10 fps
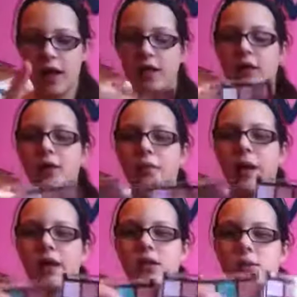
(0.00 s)
LA Color
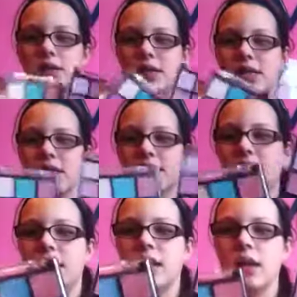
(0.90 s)
palettes with six
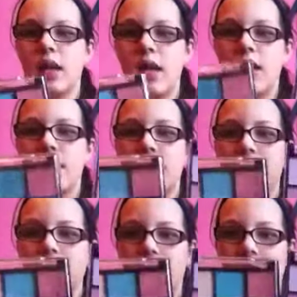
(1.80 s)
in
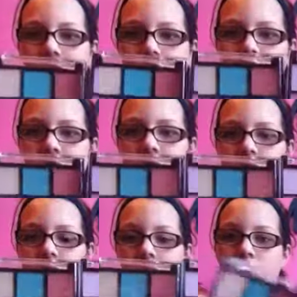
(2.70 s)
them each.
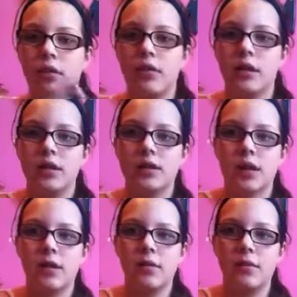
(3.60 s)
Hold on a
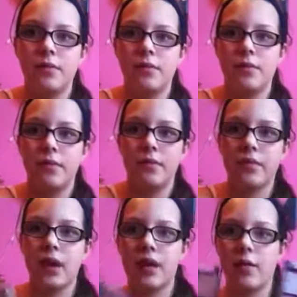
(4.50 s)
second.
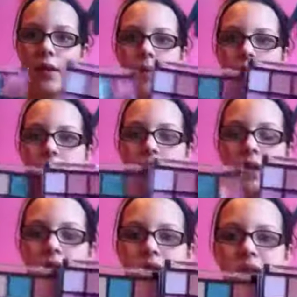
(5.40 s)
Okay, there we go.
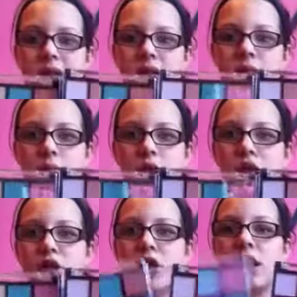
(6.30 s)
Six of them
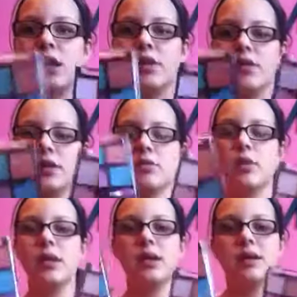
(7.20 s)
each, and this
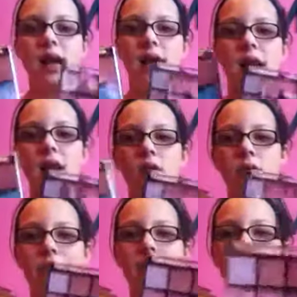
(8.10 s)
one is Eye Candy
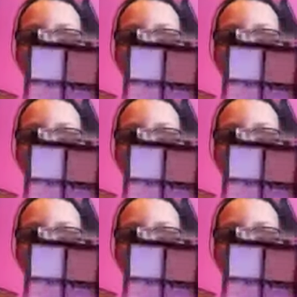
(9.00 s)
with brighter